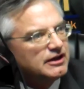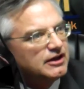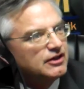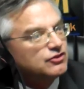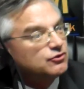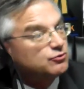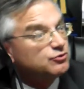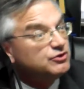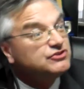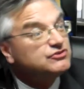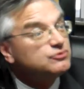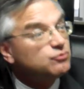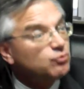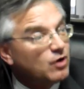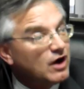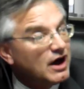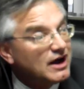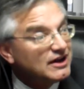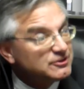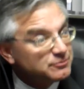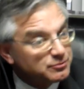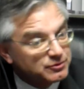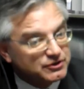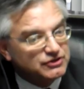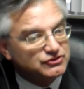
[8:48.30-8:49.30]
The reason why
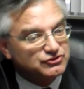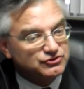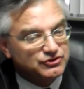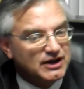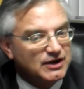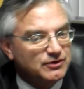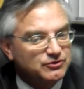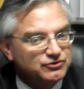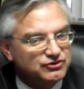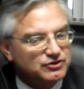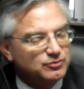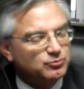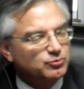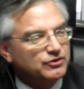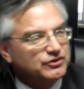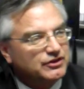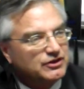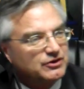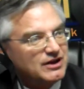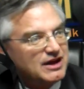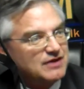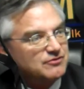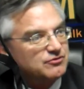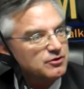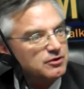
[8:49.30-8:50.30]
is because you have someone
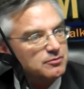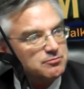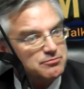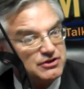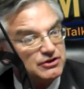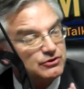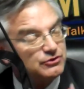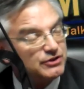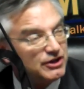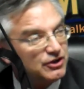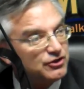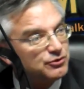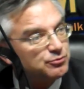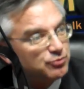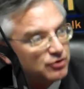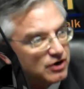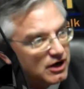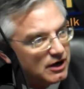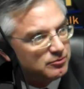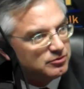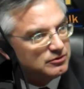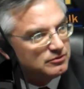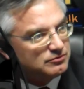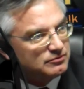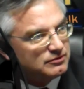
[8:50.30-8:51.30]
that'll have a mental health
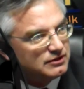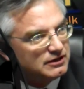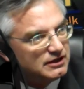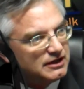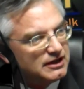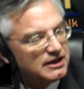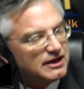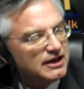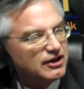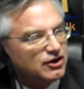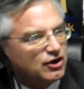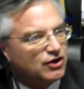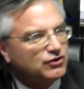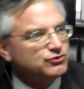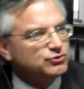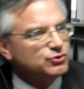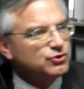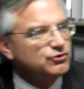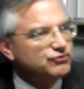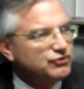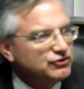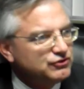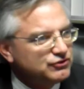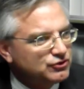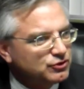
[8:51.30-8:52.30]
problem and also a
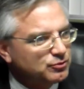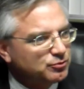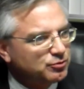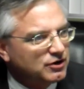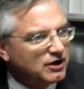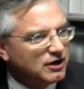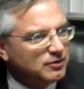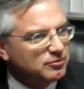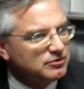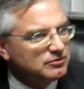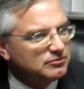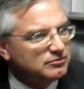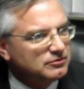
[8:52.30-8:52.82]
physical problem.